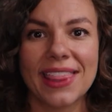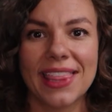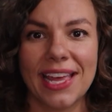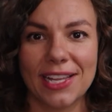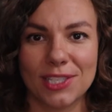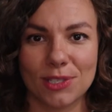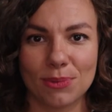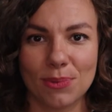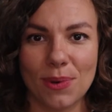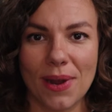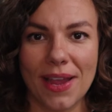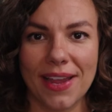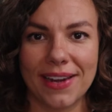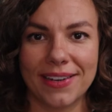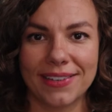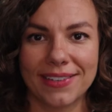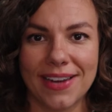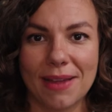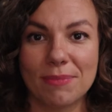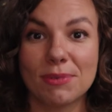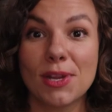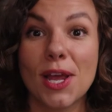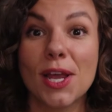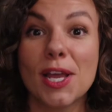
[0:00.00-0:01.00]
That's right.
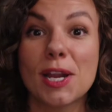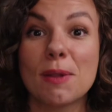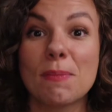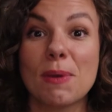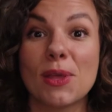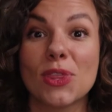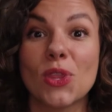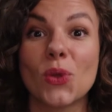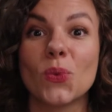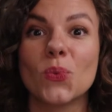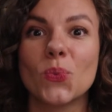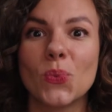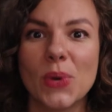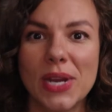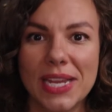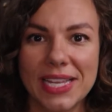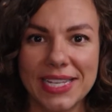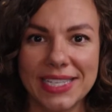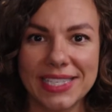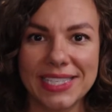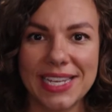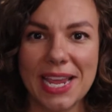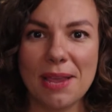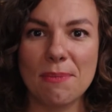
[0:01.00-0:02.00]
I'm talking about the real
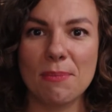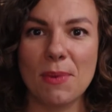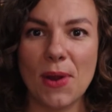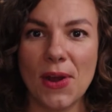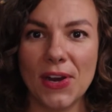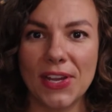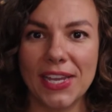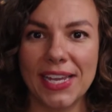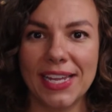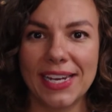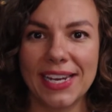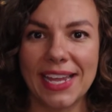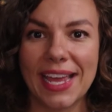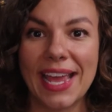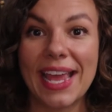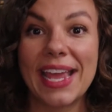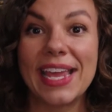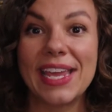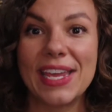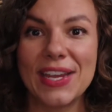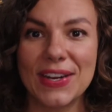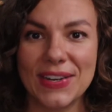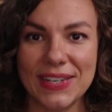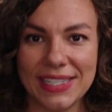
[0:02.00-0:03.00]
estate market
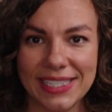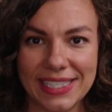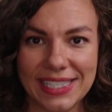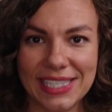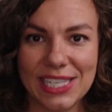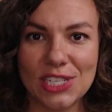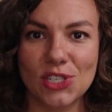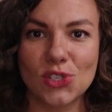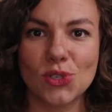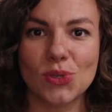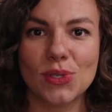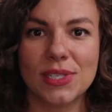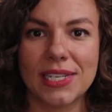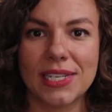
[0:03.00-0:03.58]
here in Central